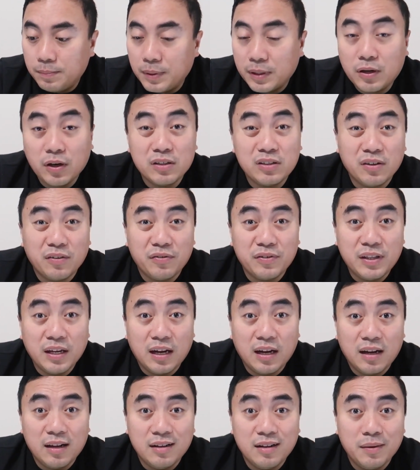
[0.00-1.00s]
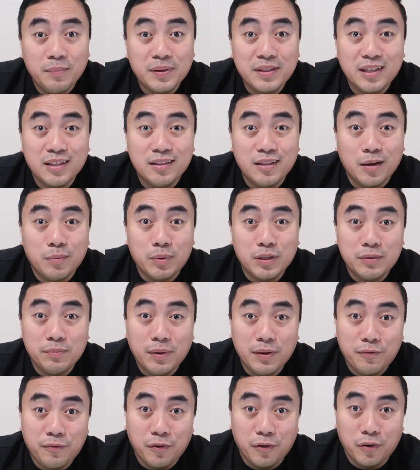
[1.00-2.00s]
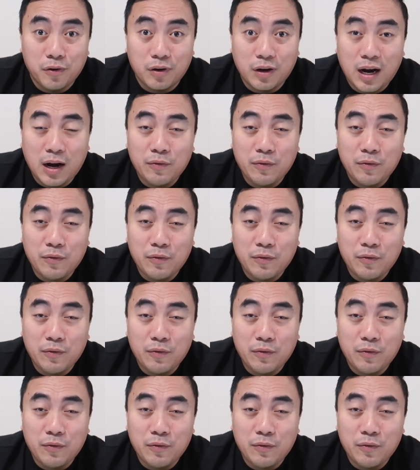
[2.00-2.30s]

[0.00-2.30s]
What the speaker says: because of the limited numbers before.